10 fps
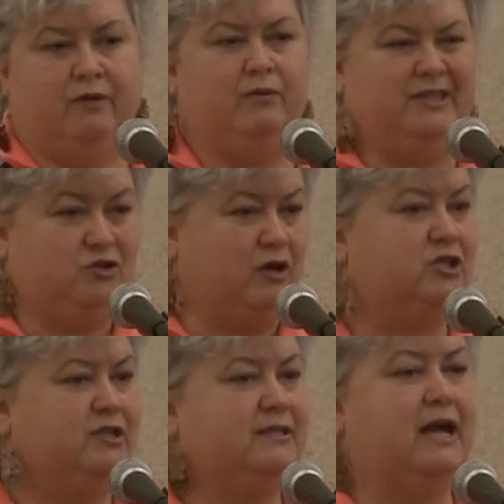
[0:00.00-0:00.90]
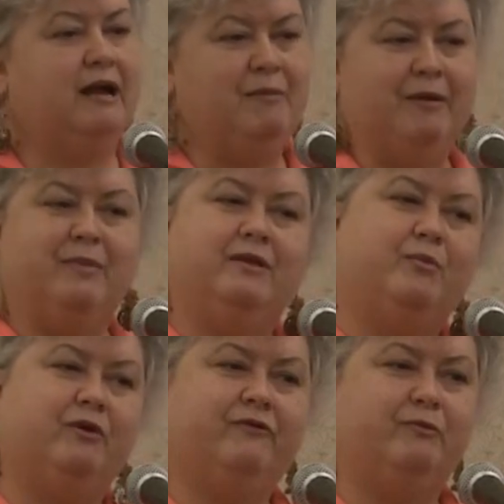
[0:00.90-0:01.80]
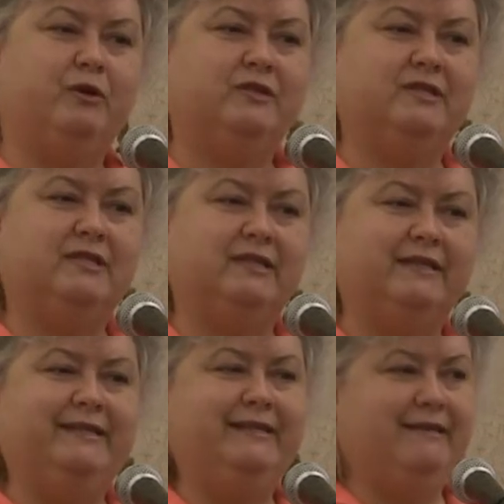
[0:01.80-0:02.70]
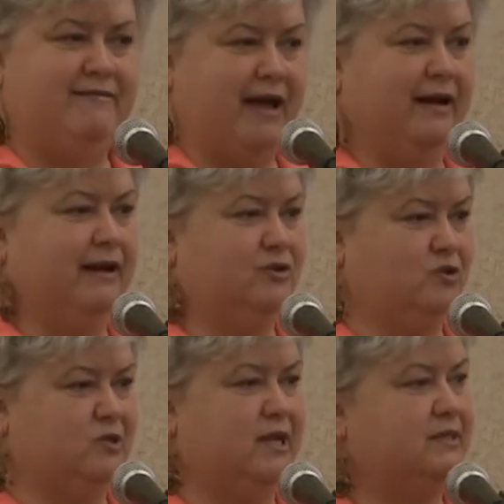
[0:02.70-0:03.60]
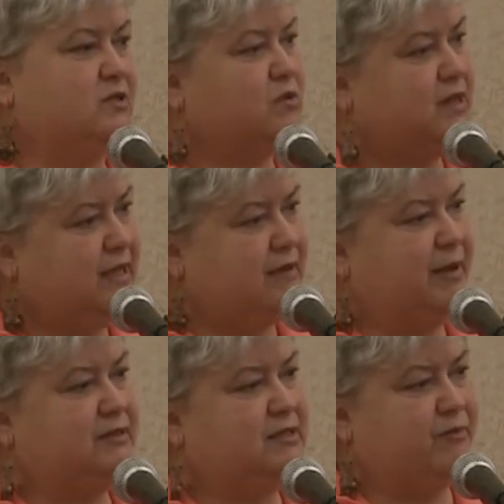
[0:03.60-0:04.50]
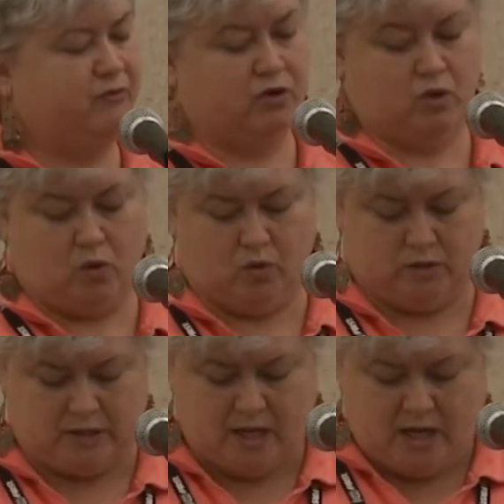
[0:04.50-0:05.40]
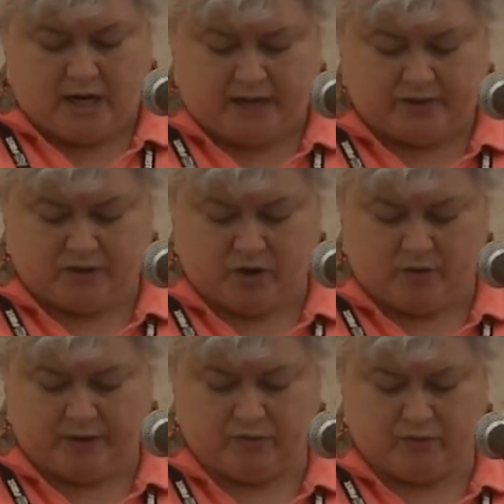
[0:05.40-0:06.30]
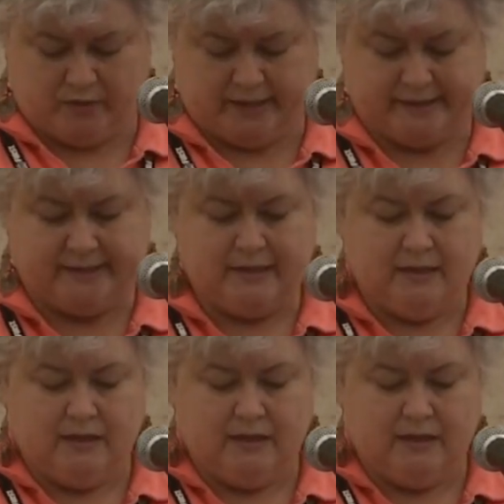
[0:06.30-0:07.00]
Instructions. I might be the perfect person to lead that exercise. So think about some of your goals as you're going through these.